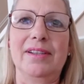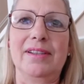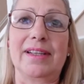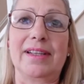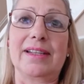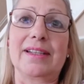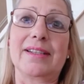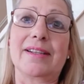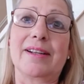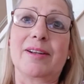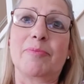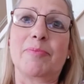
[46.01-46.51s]

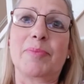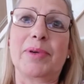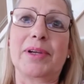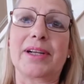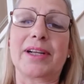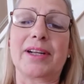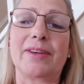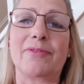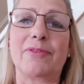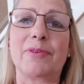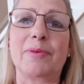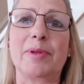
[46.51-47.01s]
things that I
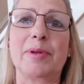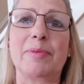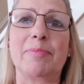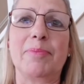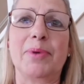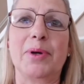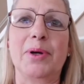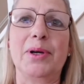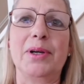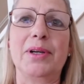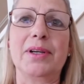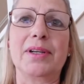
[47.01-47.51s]
picked up from the
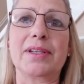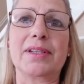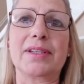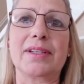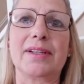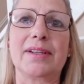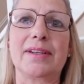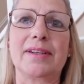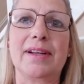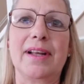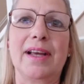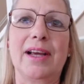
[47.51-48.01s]
books
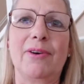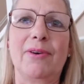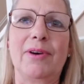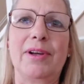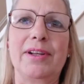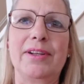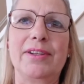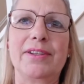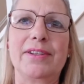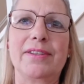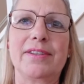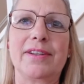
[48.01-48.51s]
and how
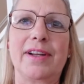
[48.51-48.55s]
I